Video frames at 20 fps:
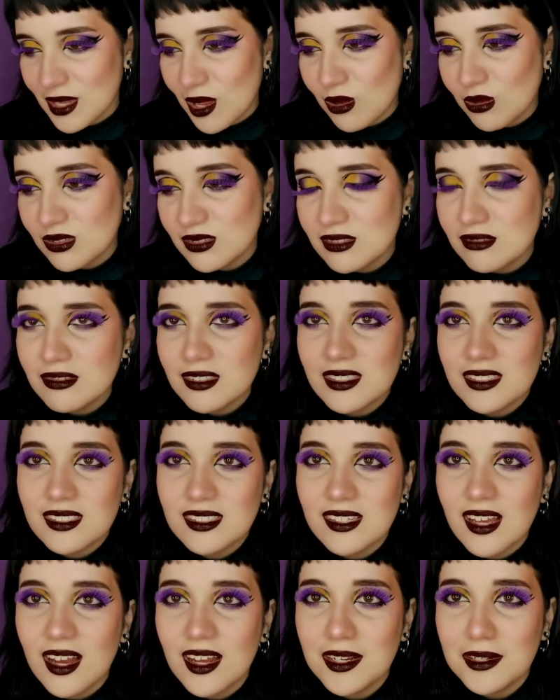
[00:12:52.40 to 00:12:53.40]
I was so
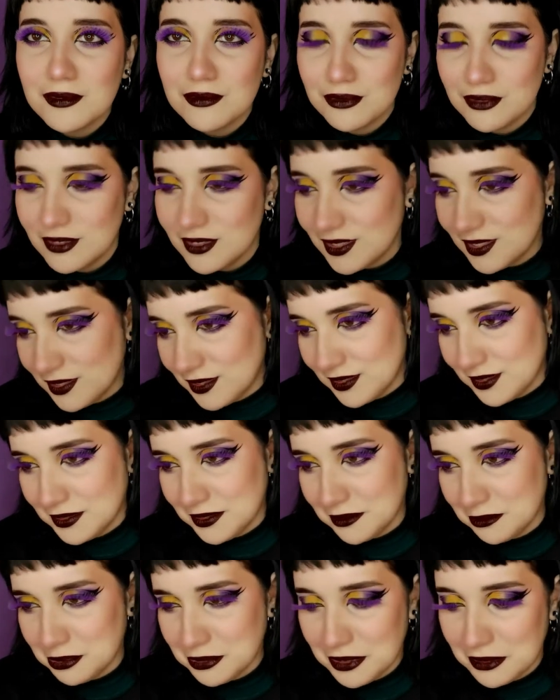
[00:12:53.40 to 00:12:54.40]
excited for
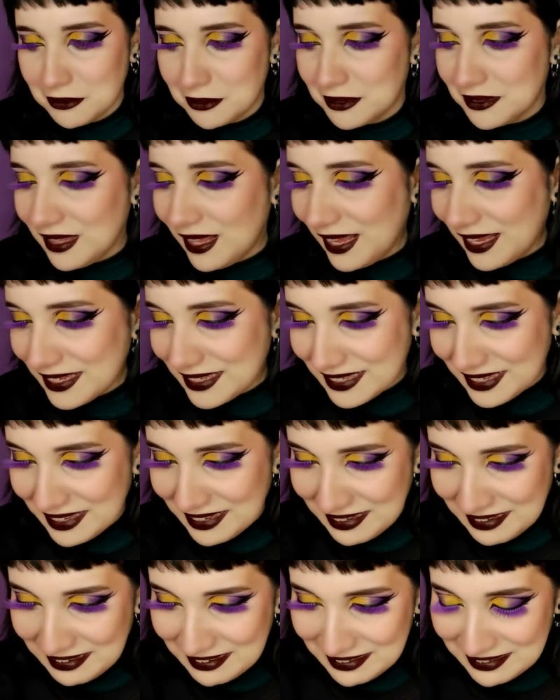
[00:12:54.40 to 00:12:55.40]
this, but I don't like
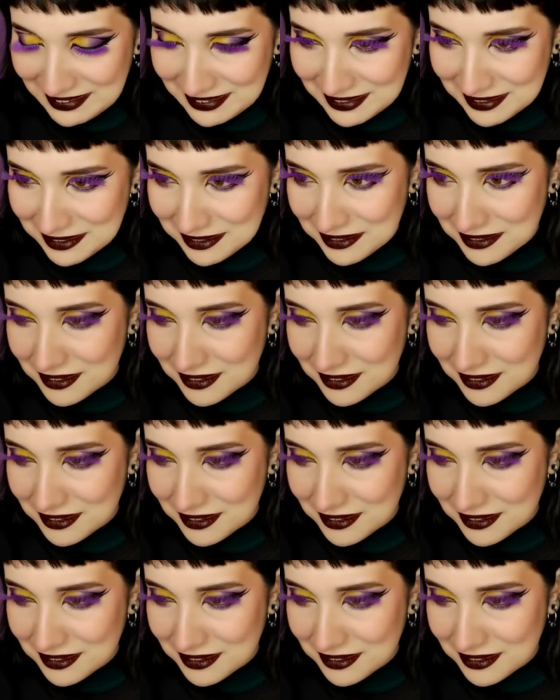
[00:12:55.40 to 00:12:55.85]
it.